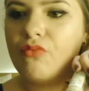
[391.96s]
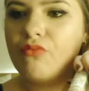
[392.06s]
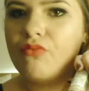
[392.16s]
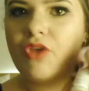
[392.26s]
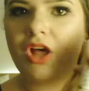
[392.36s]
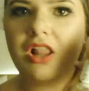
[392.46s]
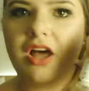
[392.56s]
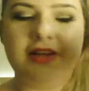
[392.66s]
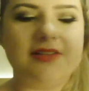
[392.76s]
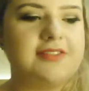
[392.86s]

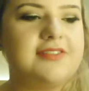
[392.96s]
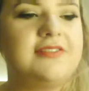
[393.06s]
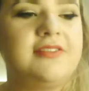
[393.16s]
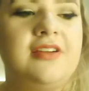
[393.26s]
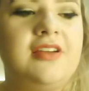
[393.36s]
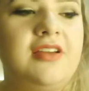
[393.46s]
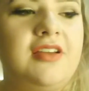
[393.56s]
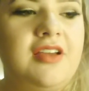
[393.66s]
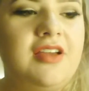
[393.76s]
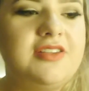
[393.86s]
clients,
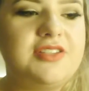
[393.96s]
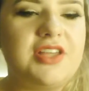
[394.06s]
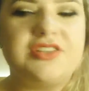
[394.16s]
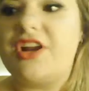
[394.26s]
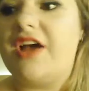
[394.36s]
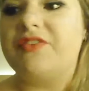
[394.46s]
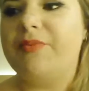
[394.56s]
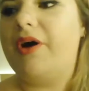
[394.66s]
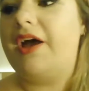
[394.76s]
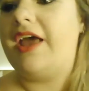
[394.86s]
so I don't have to buy heaps